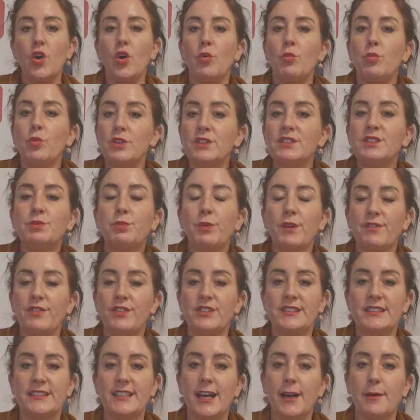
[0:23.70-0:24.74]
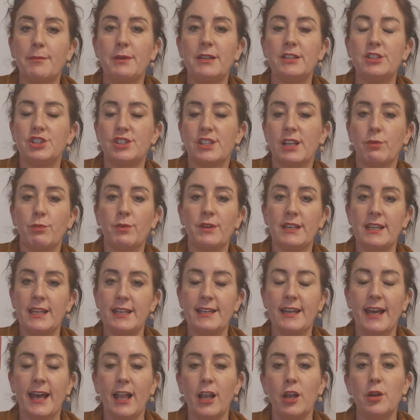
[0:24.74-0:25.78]
Once we've established that we need
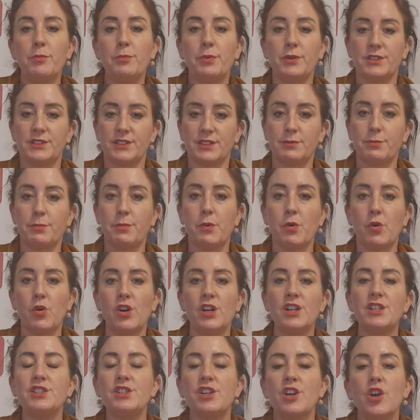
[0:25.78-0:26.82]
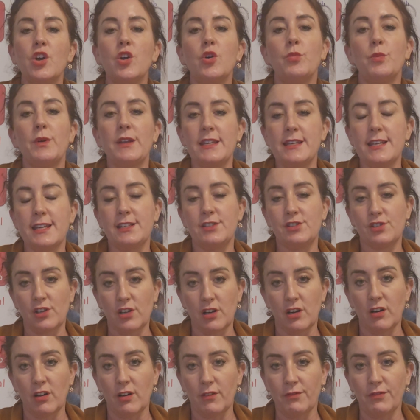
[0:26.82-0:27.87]
help or support, we need to
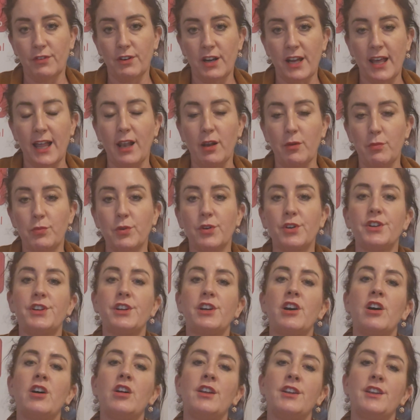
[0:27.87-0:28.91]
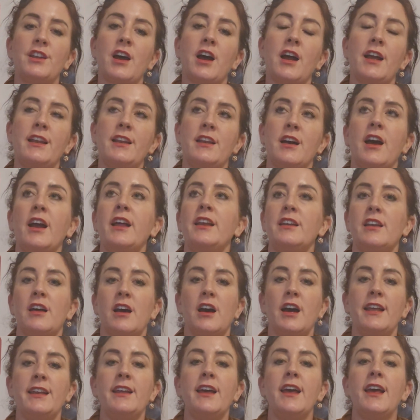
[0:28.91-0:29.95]
call for help. We're going to call
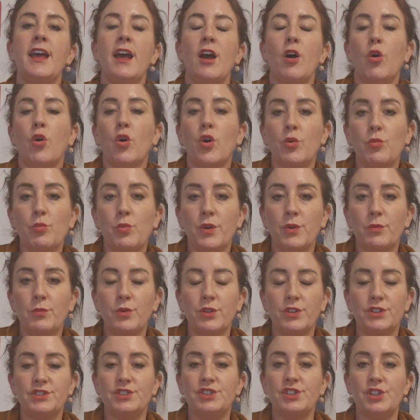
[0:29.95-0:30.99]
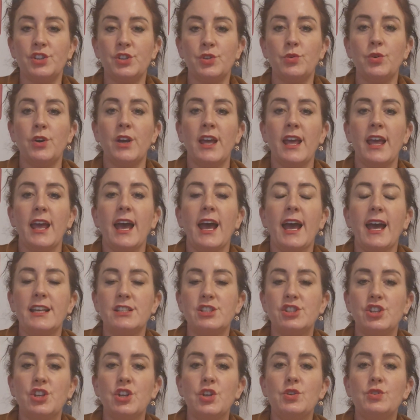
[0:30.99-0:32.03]
999 or 112
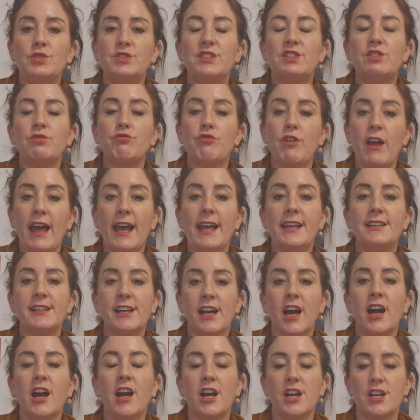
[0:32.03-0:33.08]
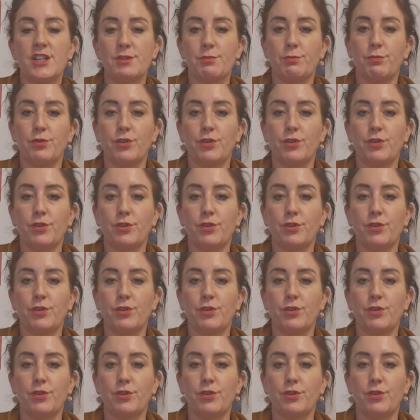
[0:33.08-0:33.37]
and use the red card